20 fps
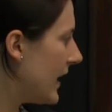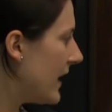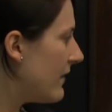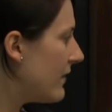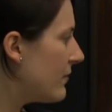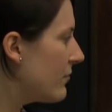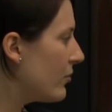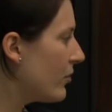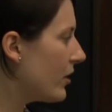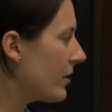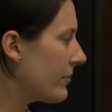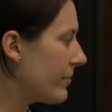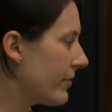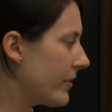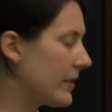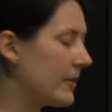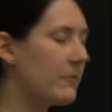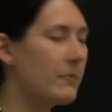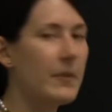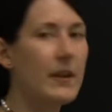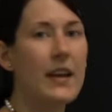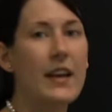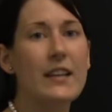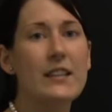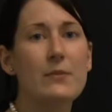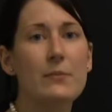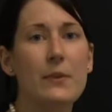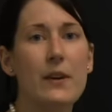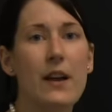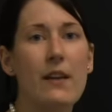even more important
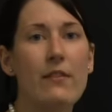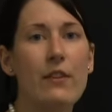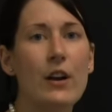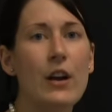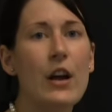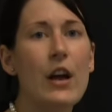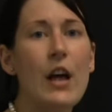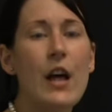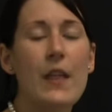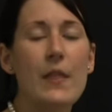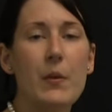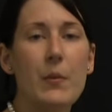because whenever